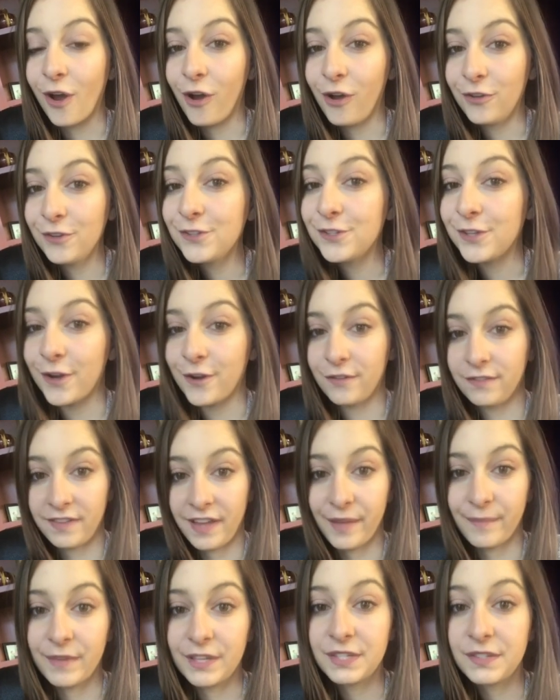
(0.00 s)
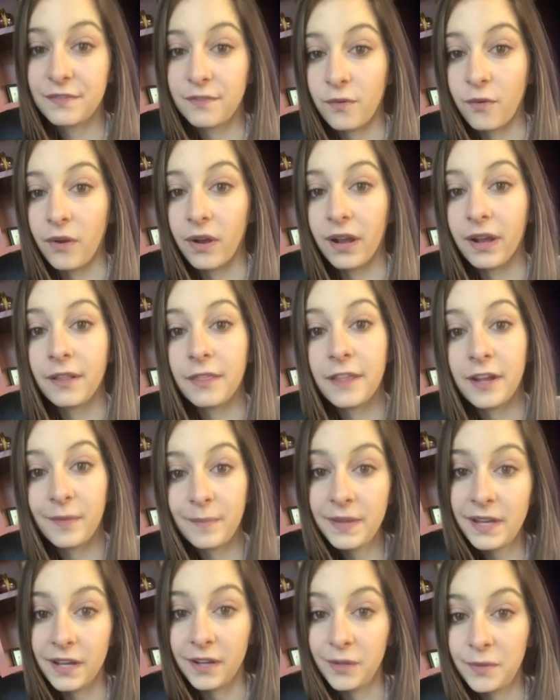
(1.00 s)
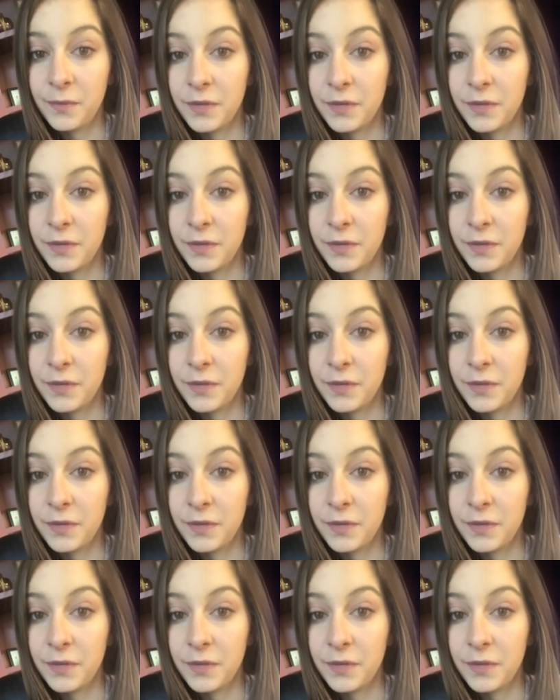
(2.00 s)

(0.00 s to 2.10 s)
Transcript: also famous for their beer,